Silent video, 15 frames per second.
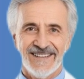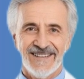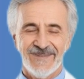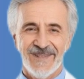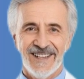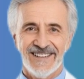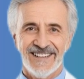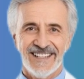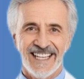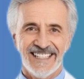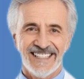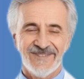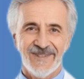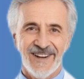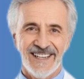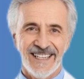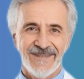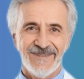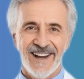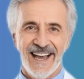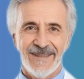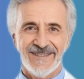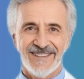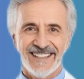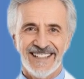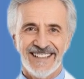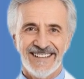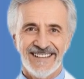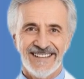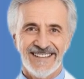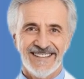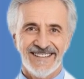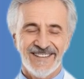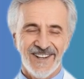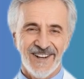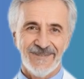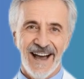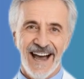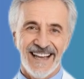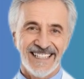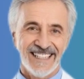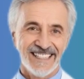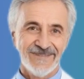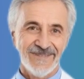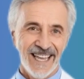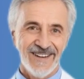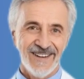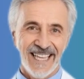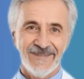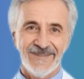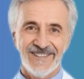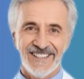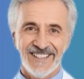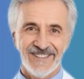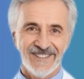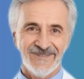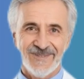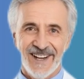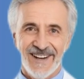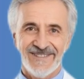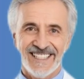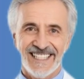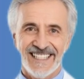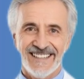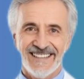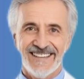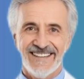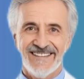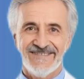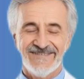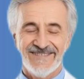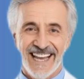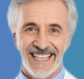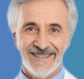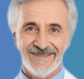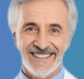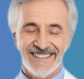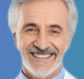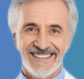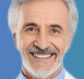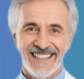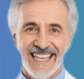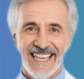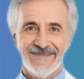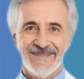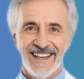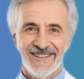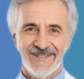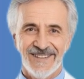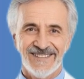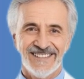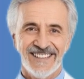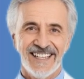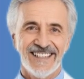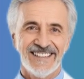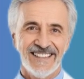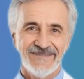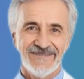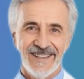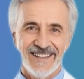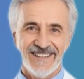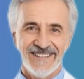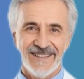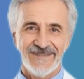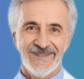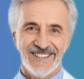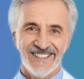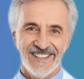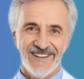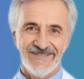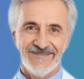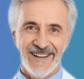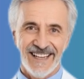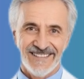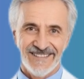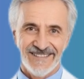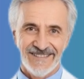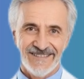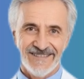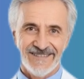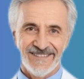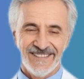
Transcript: When your gut is working properly, your body is better able to use protein, vitamins, and minerals to build and preserve muscle.